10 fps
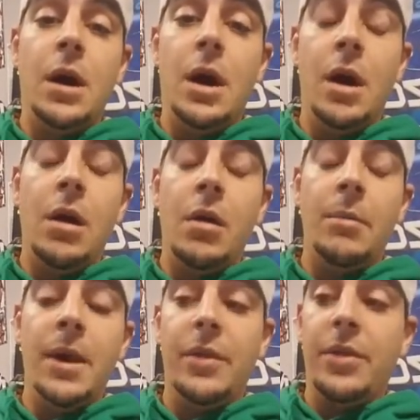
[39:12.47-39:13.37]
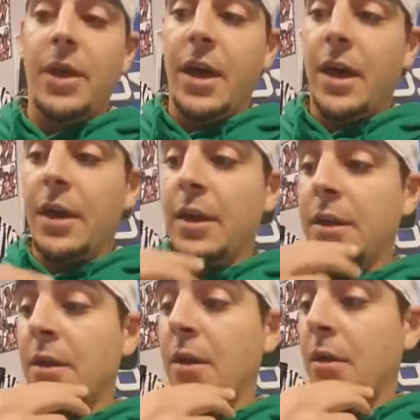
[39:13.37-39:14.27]
And
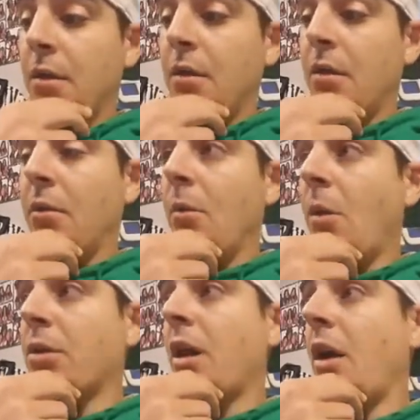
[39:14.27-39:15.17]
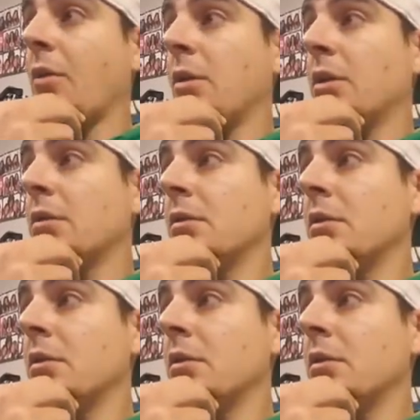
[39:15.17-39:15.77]
then what was the other one?